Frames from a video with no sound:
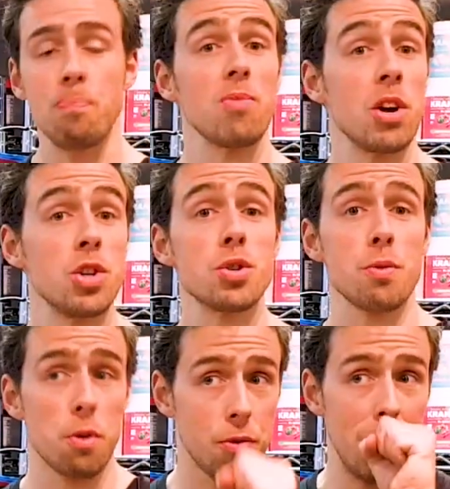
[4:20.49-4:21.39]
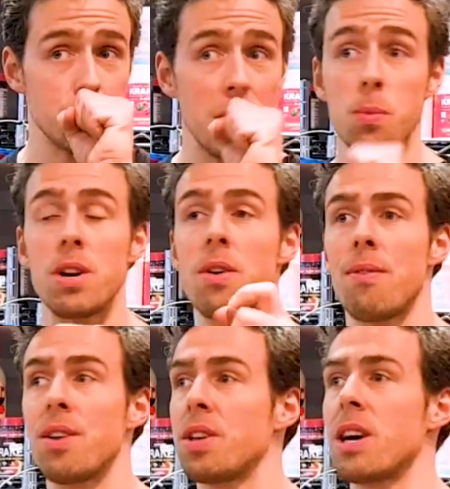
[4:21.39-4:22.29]
Unusual for a flapjack, we don't have
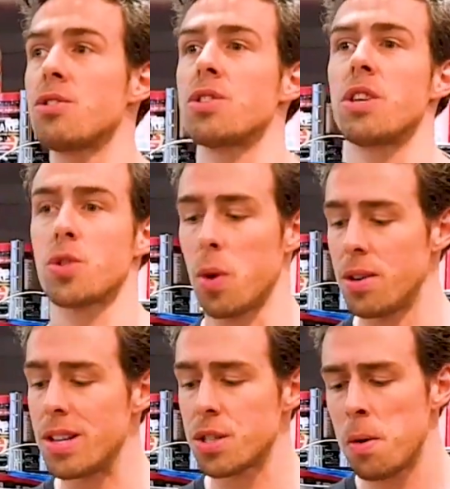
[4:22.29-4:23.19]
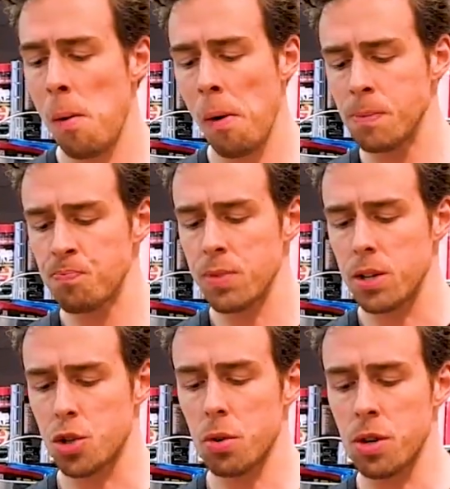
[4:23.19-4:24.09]
anything else that does quite this.
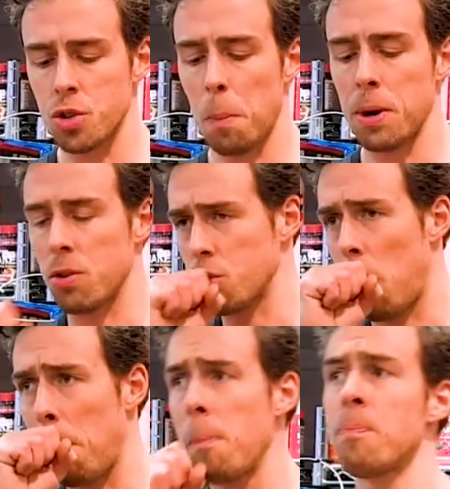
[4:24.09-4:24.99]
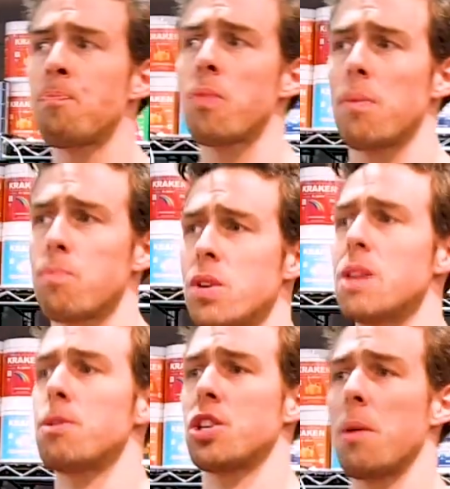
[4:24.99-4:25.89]
The chocolate topping on top
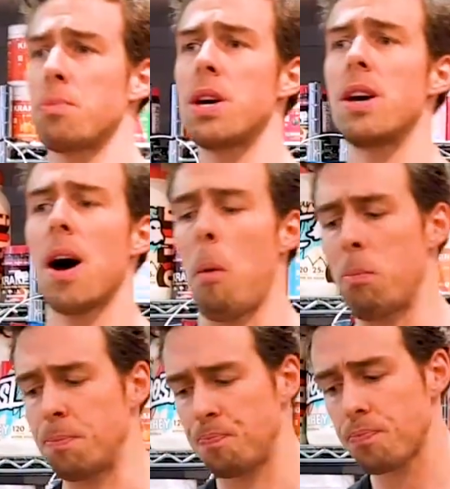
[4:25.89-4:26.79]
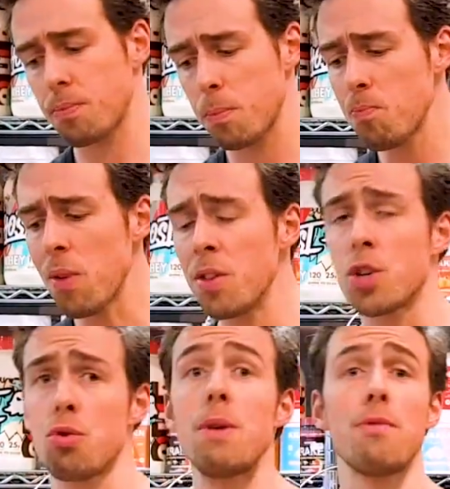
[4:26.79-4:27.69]
kicks up the
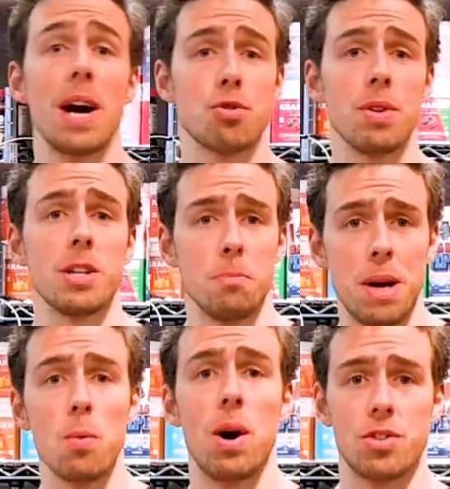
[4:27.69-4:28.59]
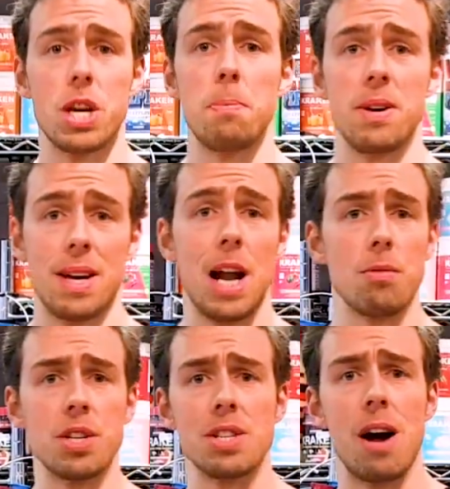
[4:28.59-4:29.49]
treat factor a little bit whilst keeping the
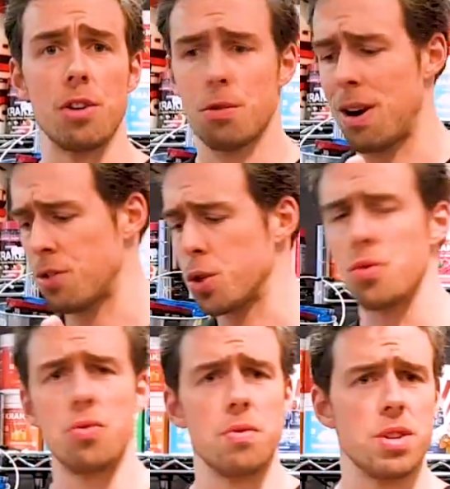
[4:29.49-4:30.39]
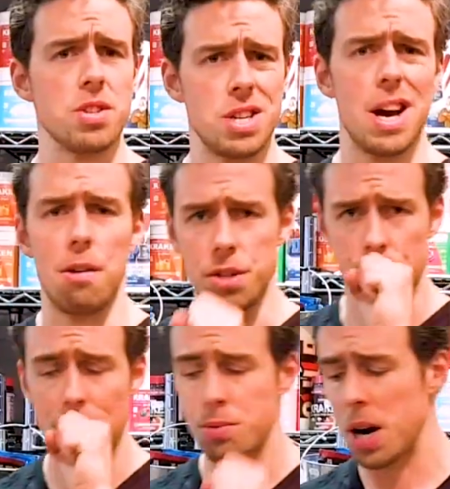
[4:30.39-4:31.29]
calories down at around 230 calories of
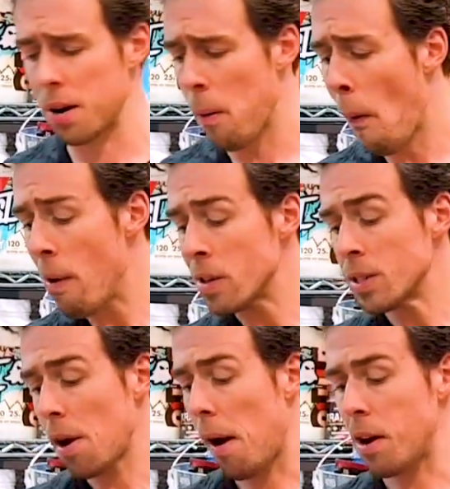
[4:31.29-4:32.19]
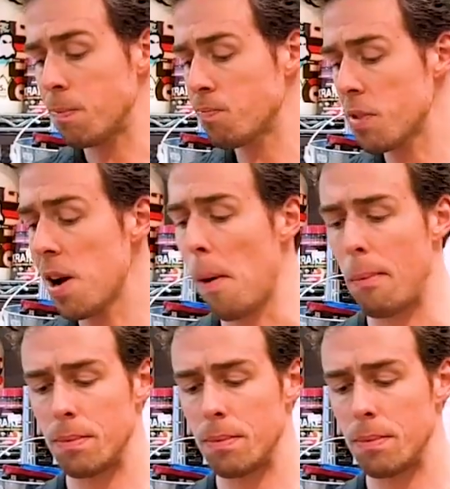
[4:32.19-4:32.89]
flapjack. Yeah.